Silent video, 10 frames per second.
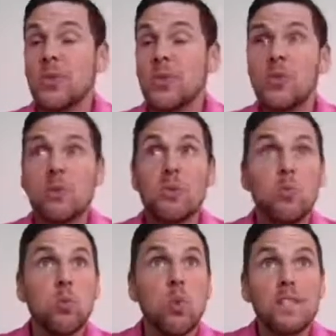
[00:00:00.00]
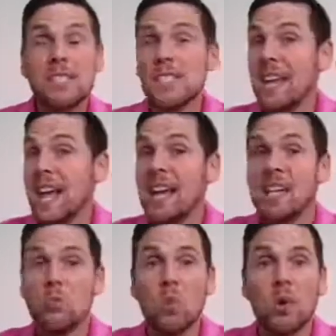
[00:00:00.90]
there wasn't
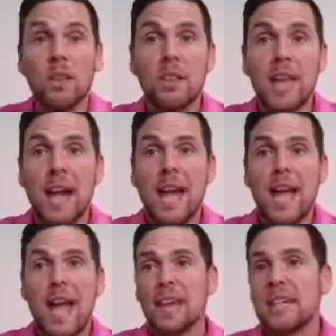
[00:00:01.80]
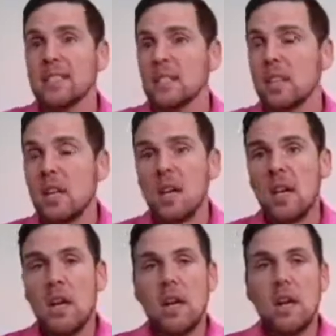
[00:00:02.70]
anyone that I had as
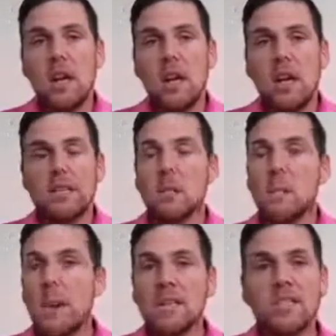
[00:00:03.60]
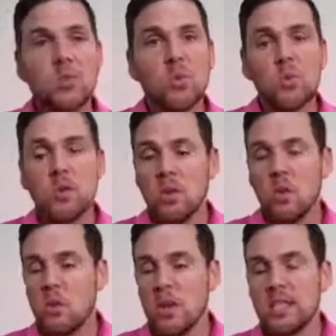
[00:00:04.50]
a
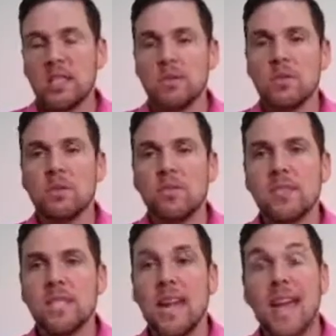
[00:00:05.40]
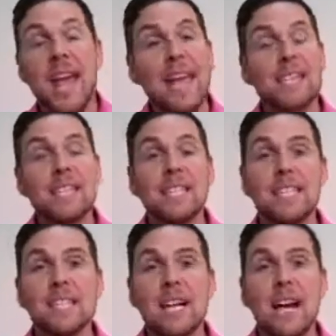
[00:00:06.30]
mentor or as someone who said, hey, this
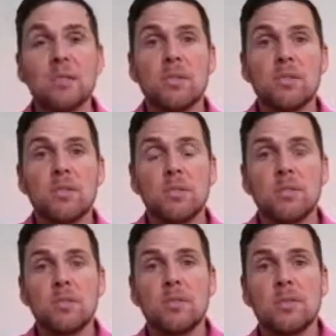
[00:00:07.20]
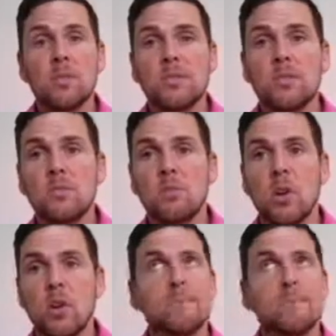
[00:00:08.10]
is how you